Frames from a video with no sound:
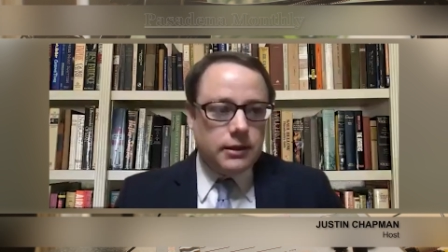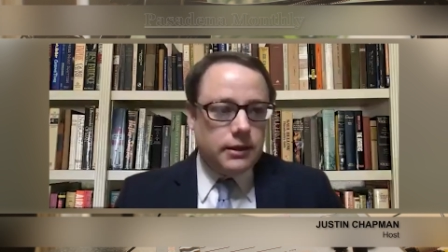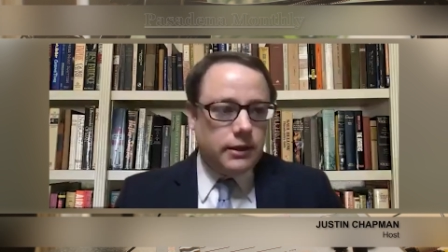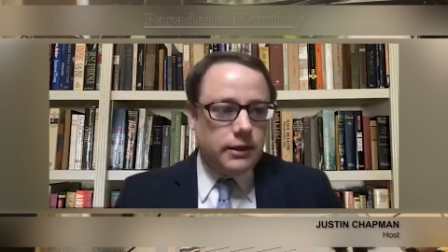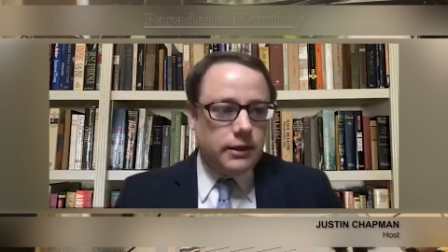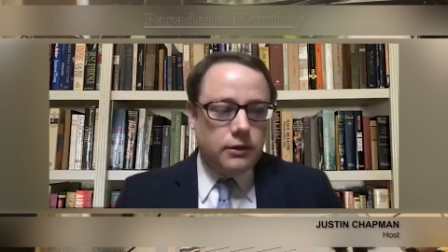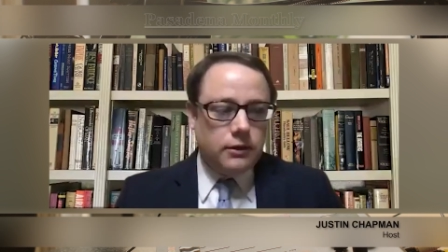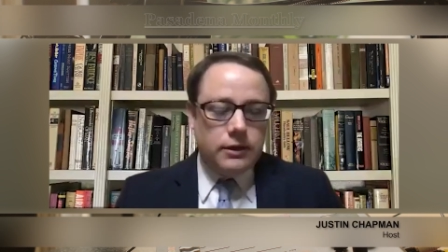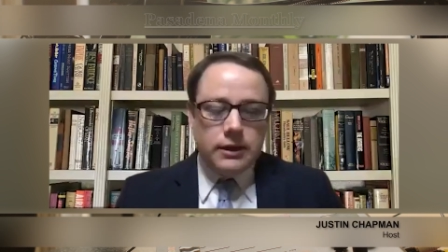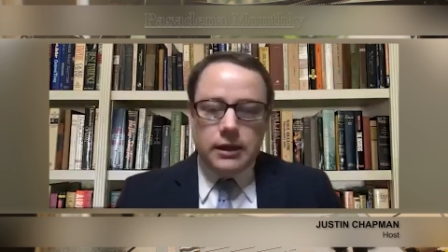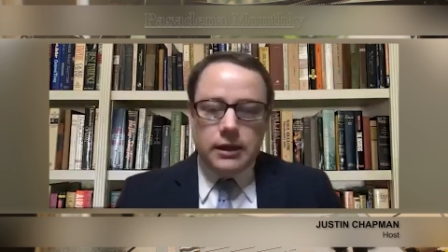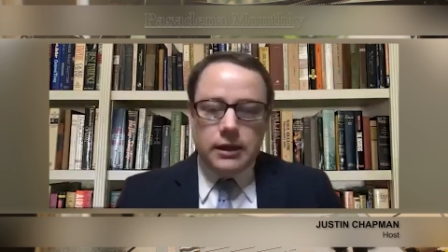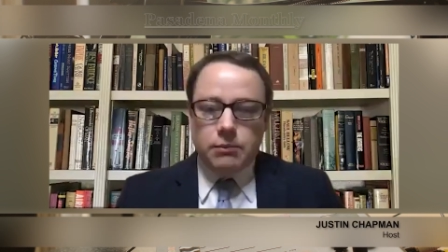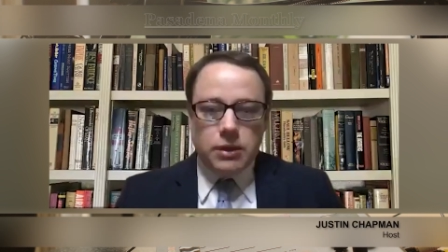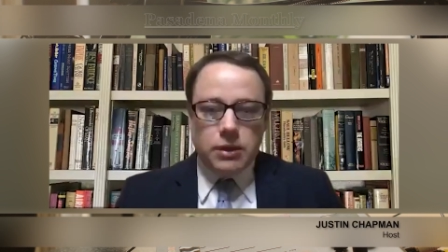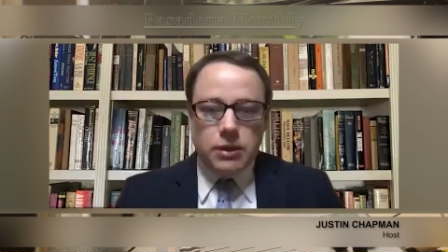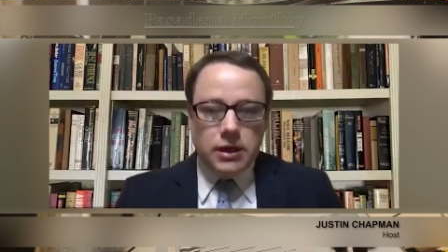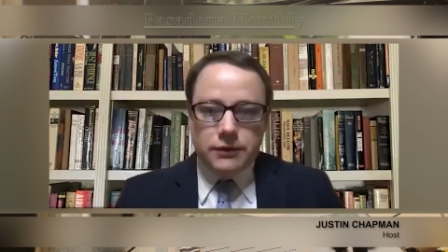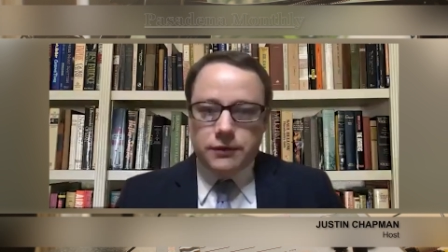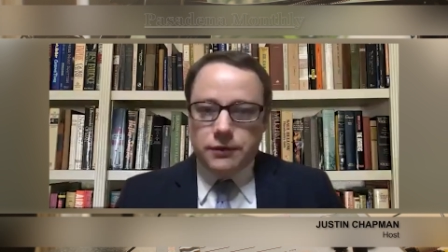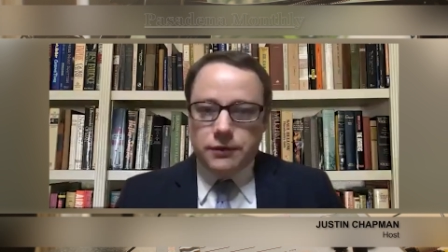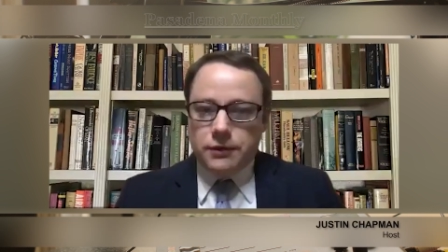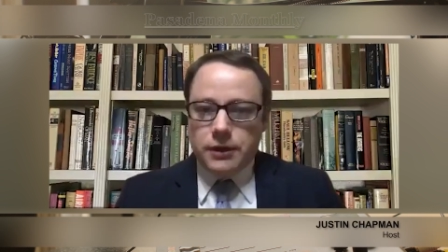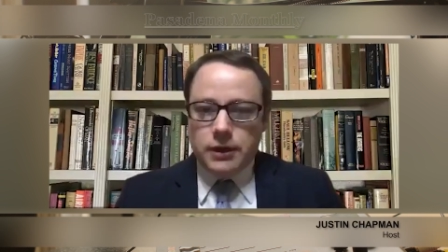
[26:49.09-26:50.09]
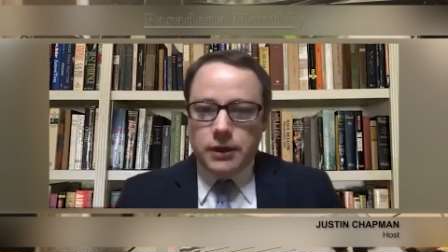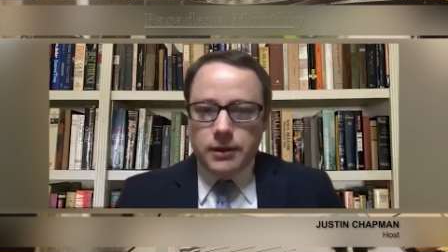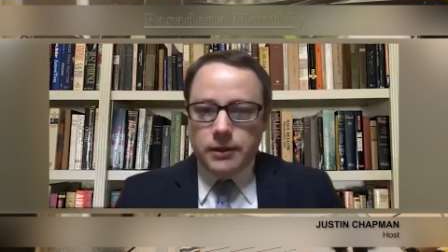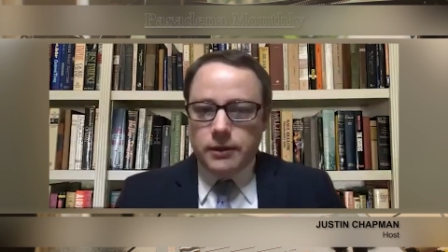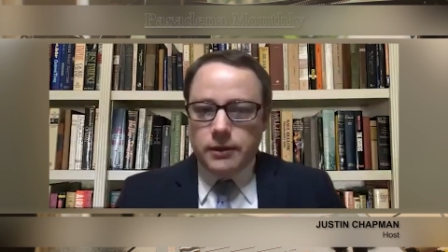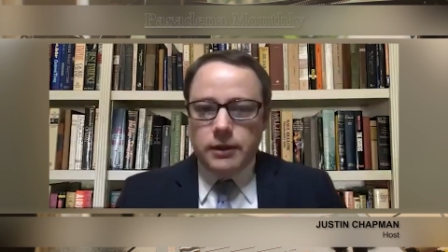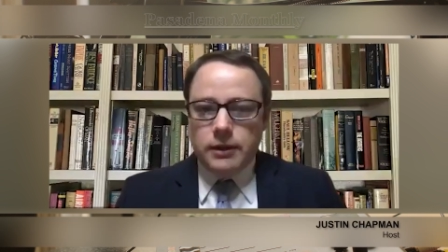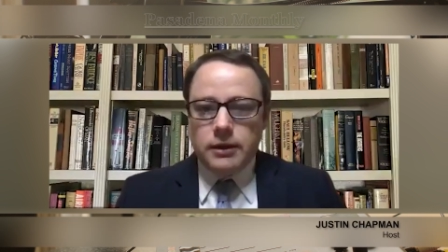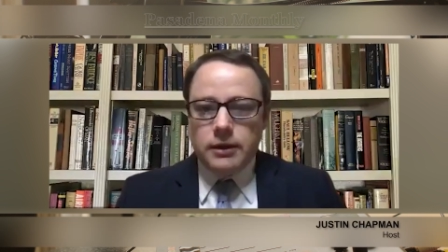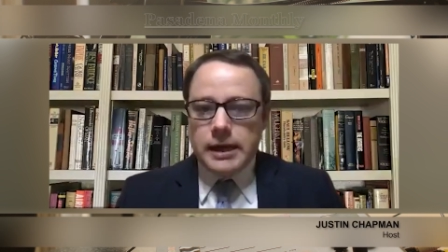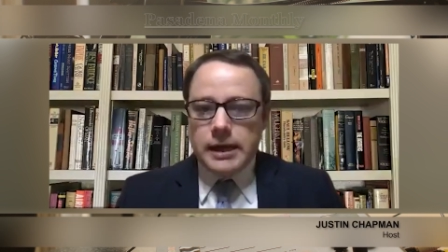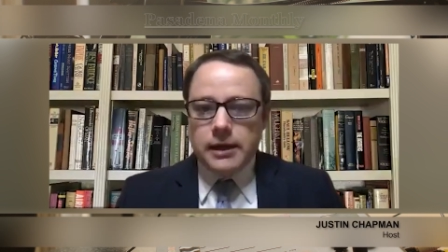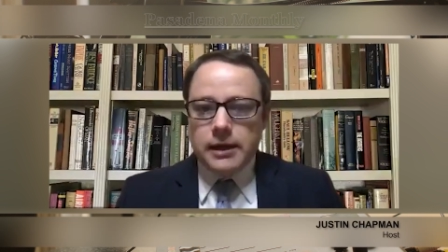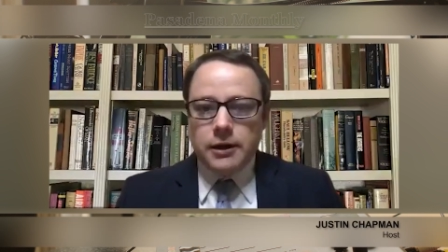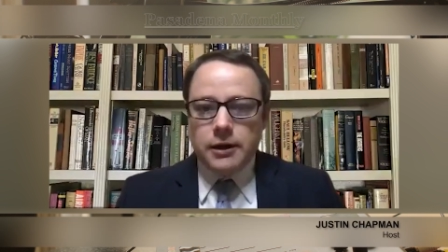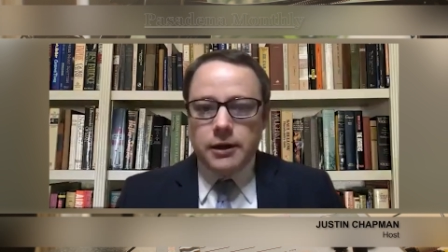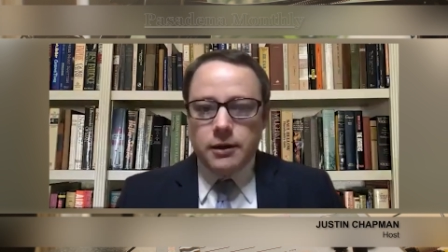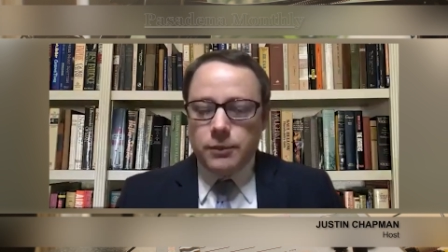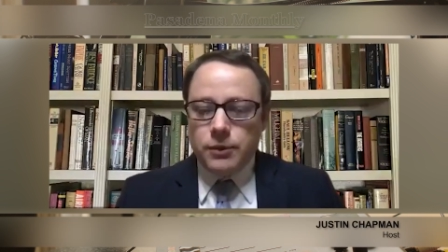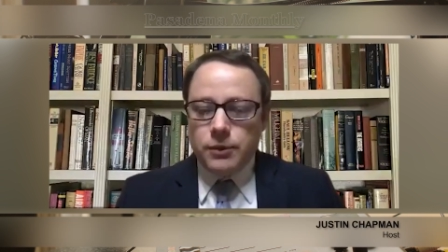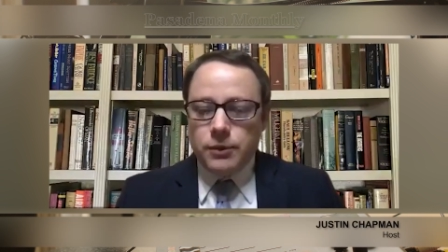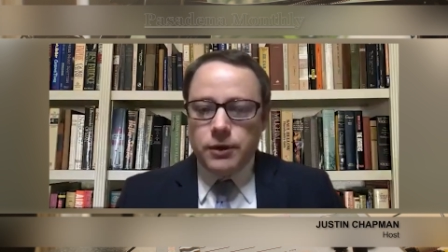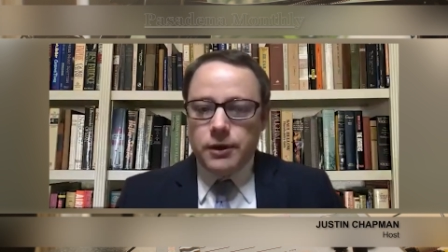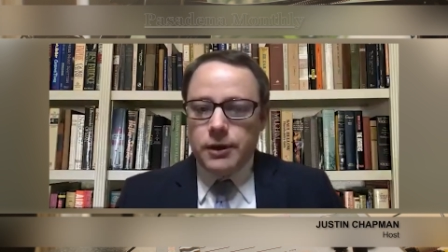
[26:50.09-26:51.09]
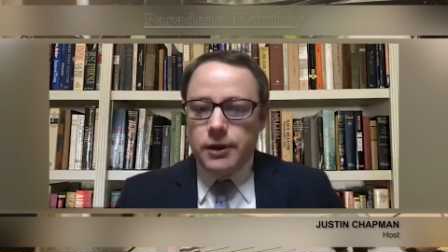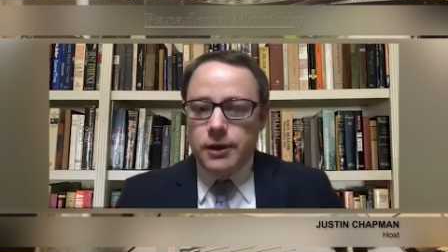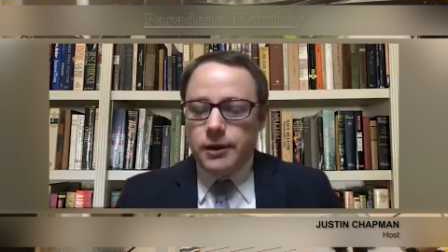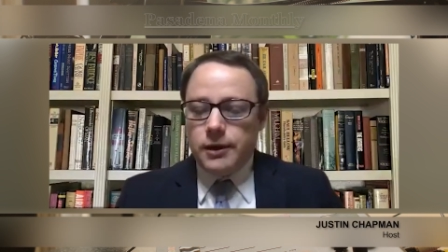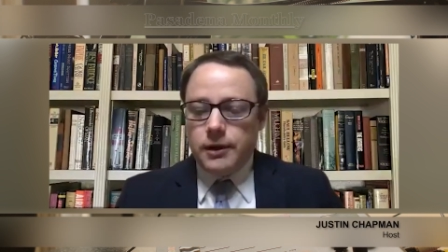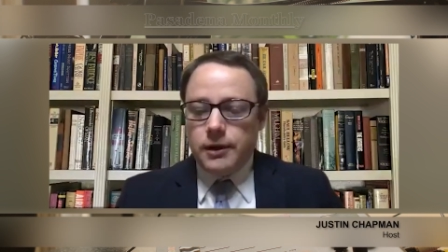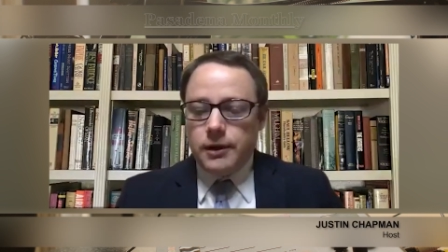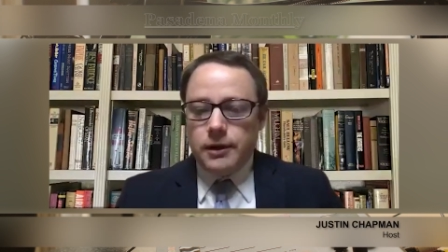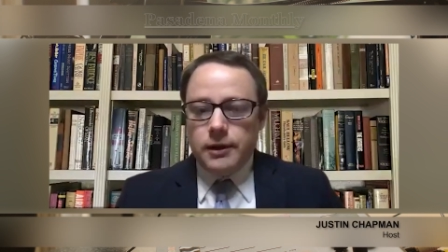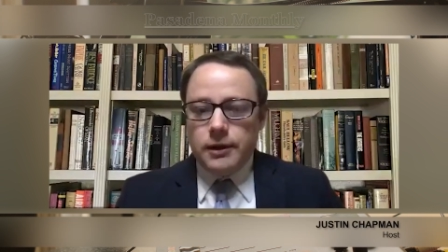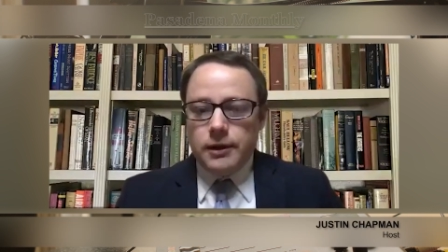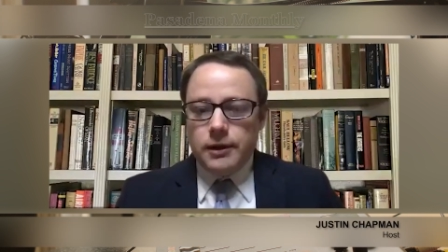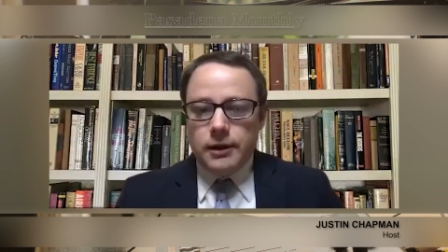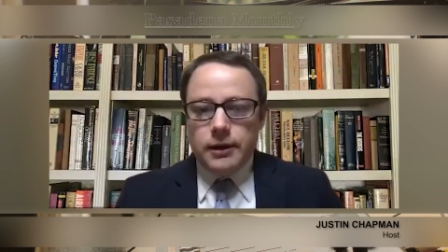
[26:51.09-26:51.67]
you know a deep loss for the the entire community